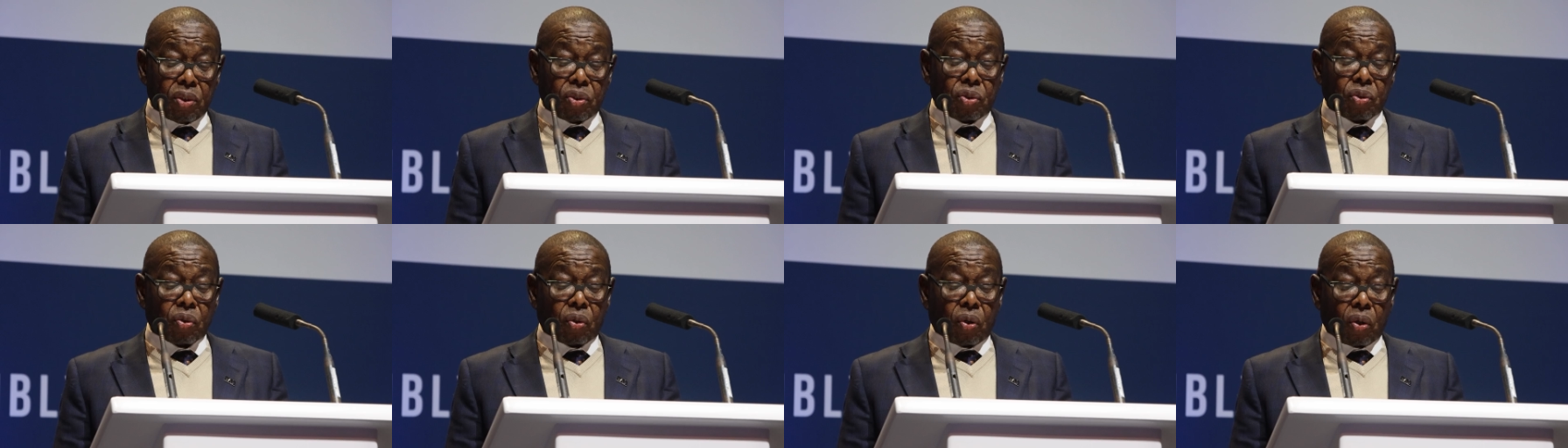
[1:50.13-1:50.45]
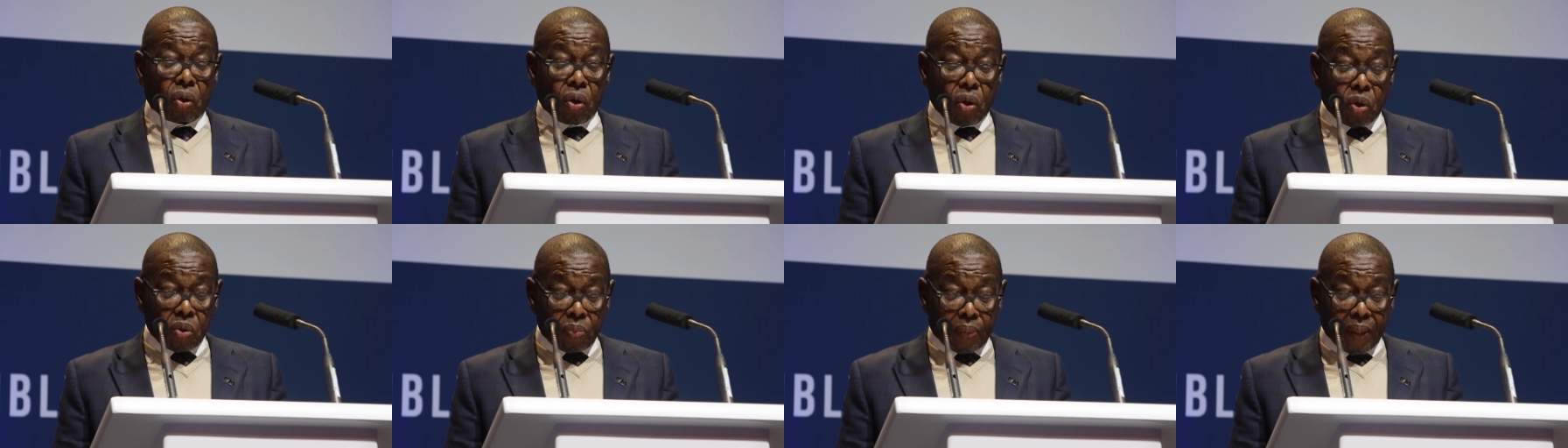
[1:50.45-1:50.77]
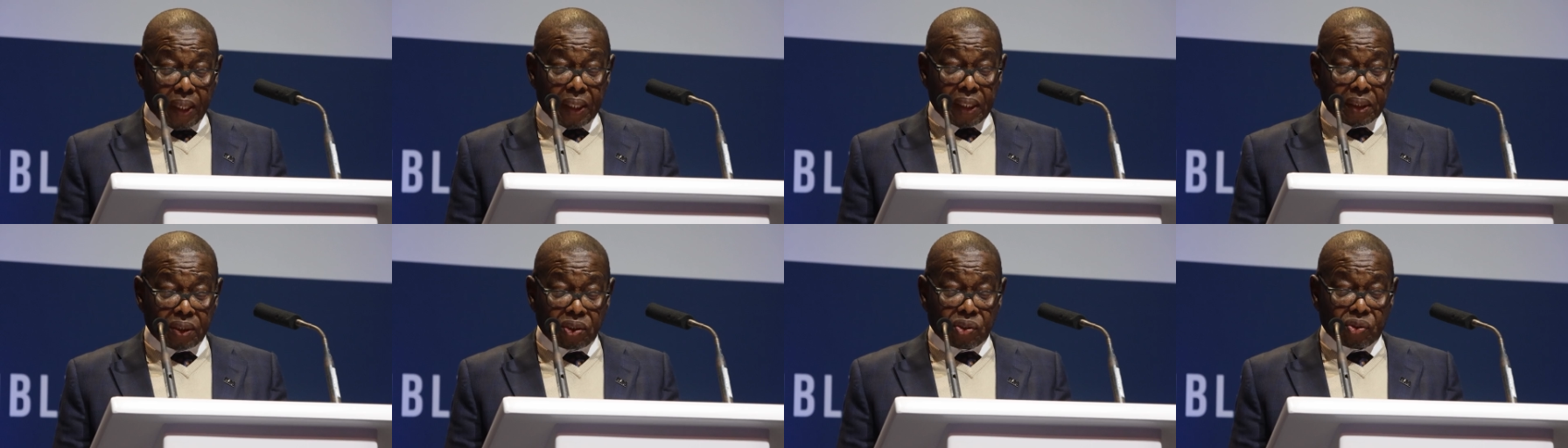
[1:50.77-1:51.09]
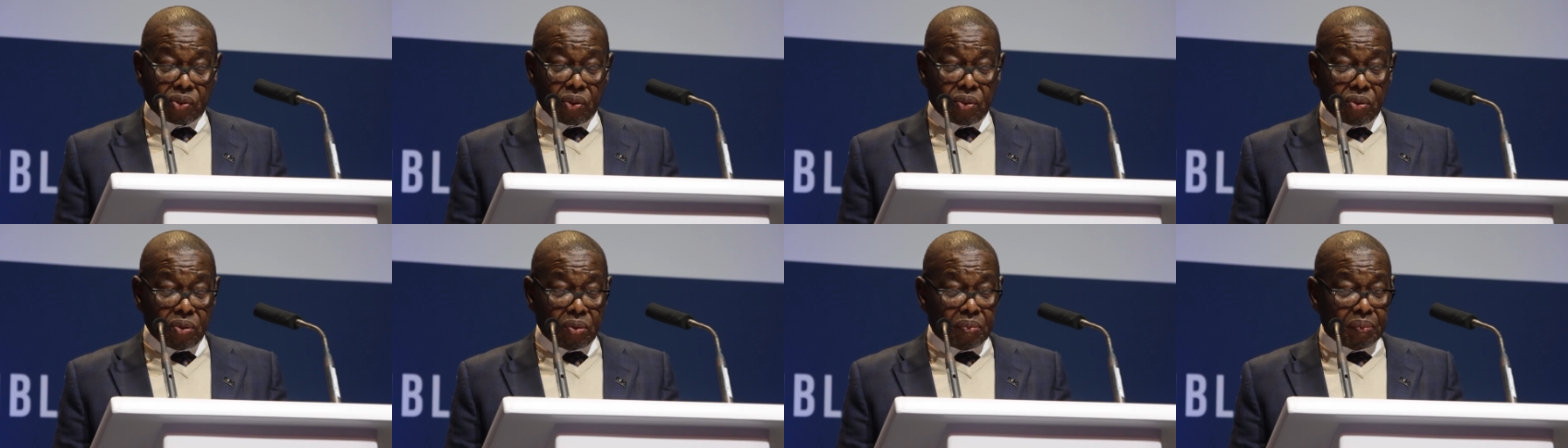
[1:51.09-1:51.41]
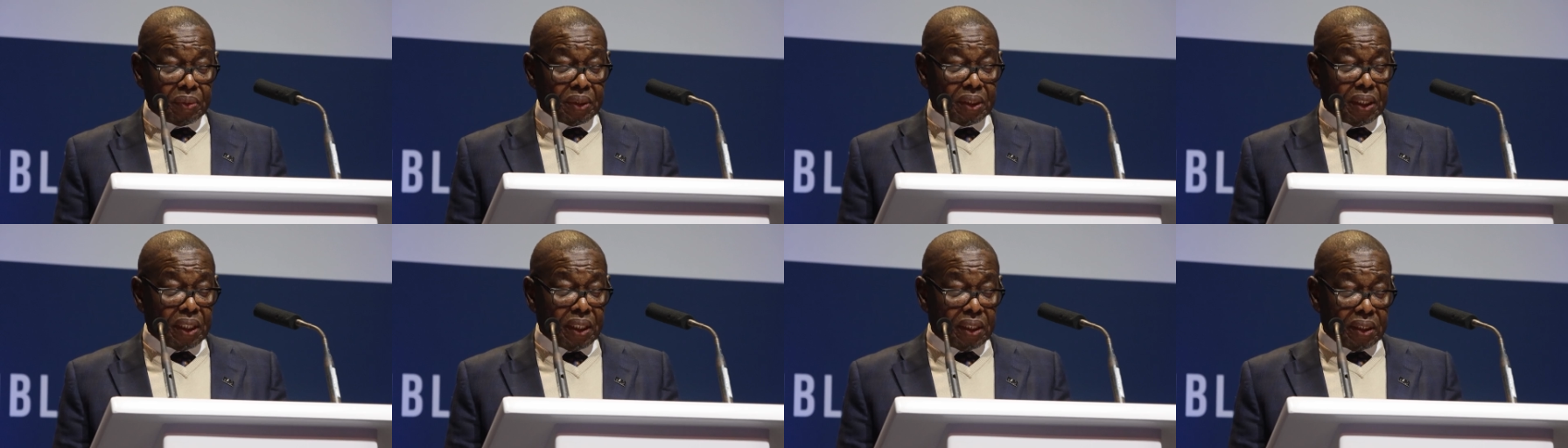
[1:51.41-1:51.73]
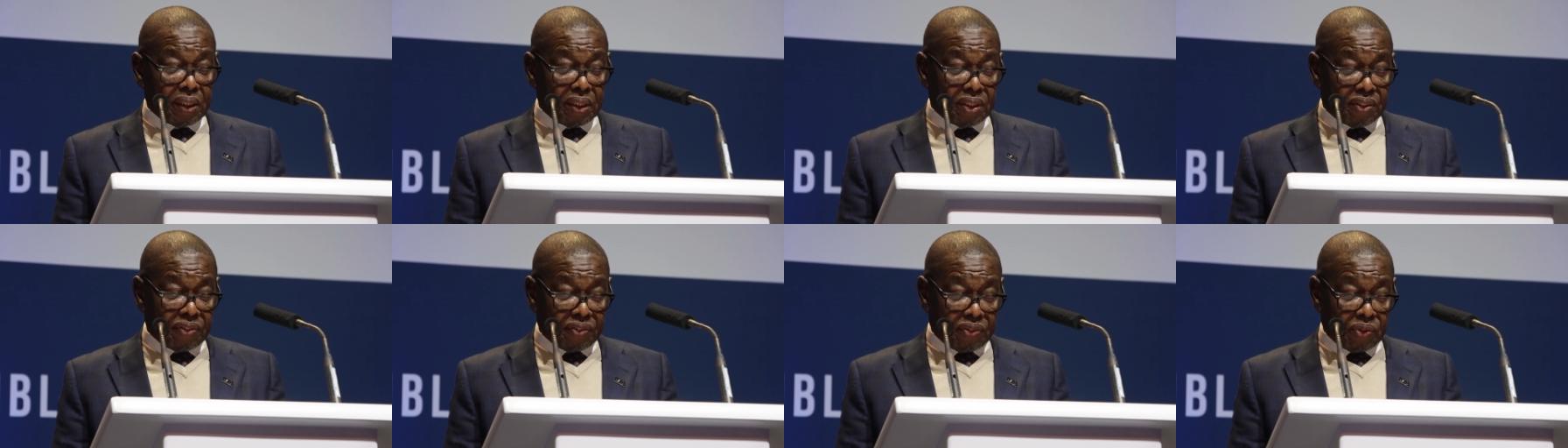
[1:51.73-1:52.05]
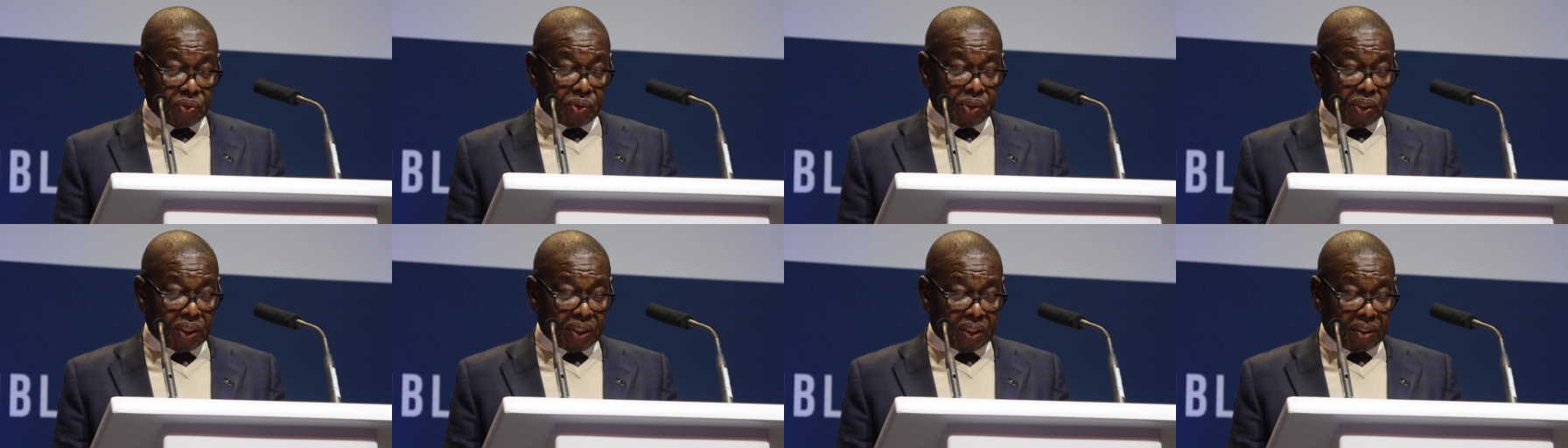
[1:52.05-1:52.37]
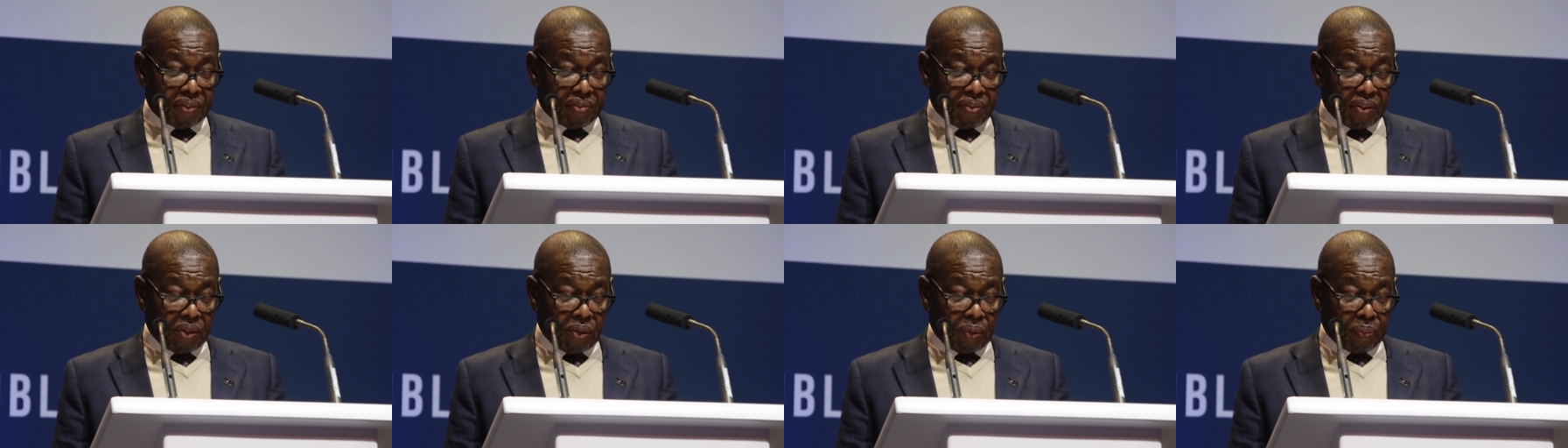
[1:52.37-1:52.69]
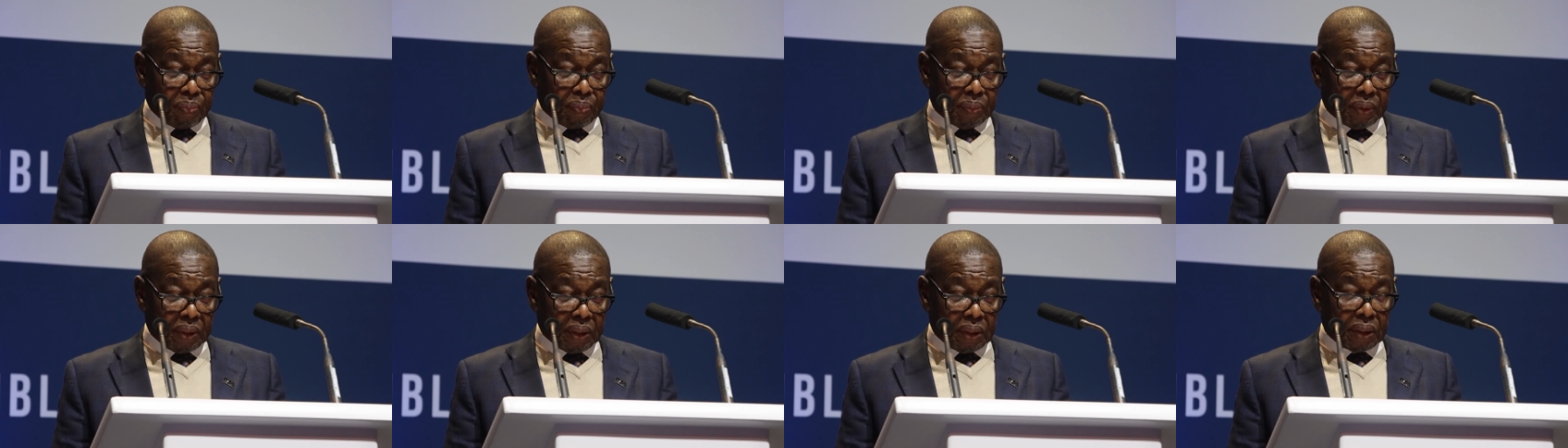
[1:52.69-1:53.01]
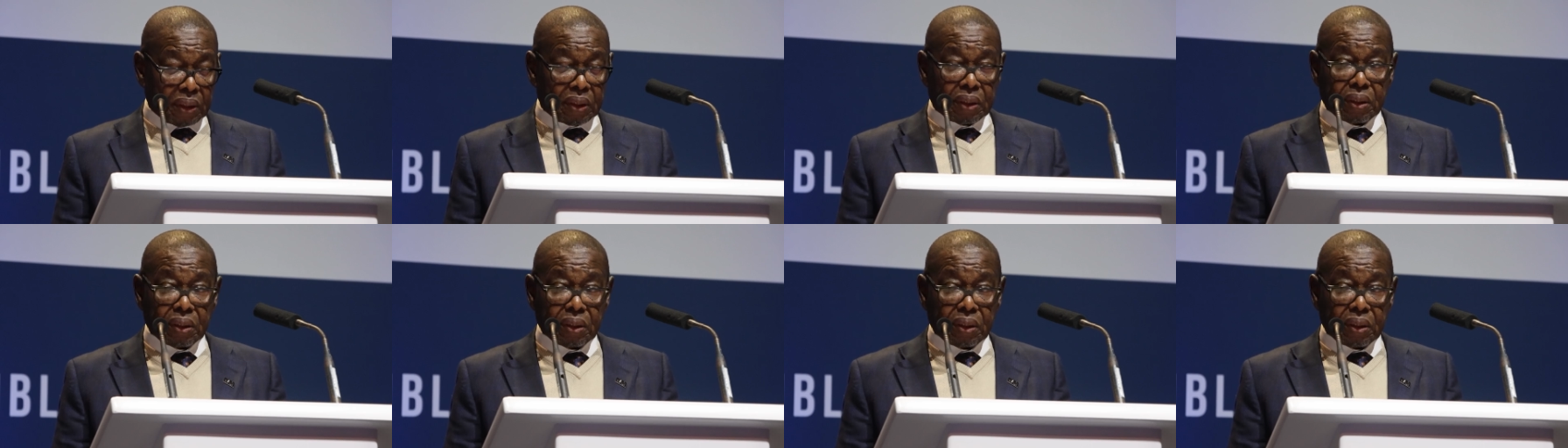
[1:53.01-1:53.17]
to global astronomy and its future development.